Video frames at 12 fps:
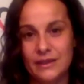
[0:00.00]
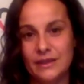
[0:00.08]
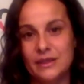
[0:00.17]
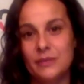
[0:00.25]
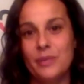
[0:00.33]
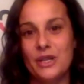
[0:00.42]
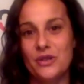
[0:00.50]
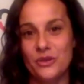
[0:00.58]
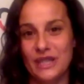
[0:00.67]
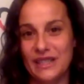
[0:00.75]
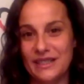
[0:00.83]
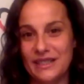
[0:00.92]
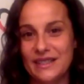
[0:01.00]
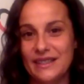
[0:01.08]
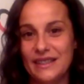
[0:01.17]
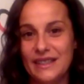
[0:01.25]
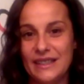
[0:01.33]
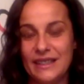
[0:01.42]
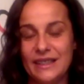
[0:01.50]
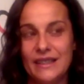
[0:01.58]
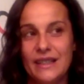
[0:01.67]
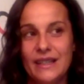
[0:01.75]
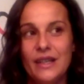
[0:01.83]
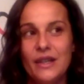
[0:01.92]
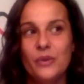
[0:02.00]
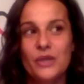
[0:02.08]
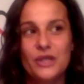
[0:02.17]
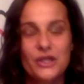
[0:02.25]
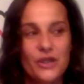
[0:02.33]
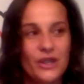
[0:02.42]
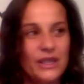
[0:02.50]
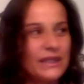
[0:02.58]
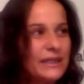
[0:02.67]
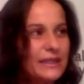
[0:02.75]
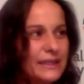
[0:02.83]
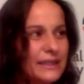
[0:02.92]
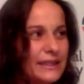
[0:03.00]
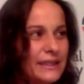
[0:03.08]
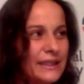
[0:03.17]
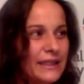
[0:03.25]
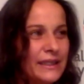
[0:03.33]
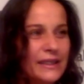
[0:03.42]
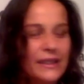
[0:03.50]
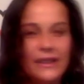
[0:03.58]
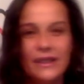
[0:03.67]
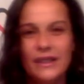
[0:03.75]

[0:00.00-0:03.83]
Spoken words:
special kids in need, we're starting to see,